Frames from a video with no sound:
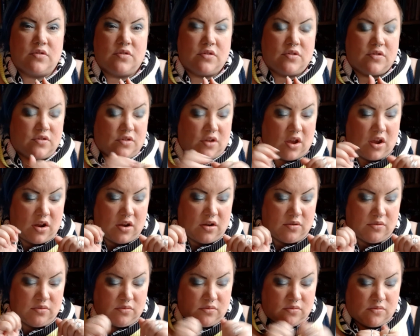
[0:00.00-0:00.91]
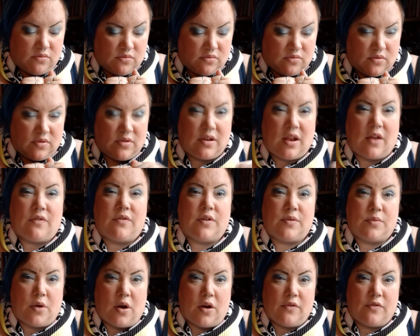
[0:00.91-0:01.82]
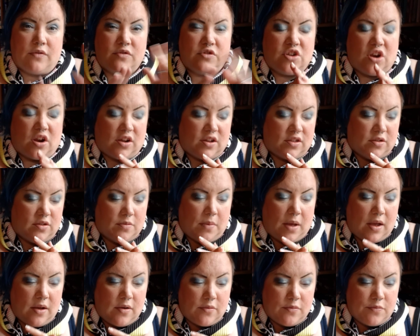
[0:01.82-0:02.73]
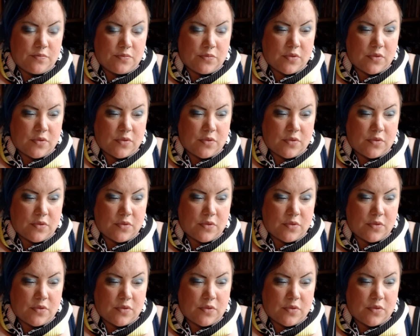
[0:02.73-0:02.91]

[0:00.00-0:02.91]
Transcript: so definitely worth checking them out.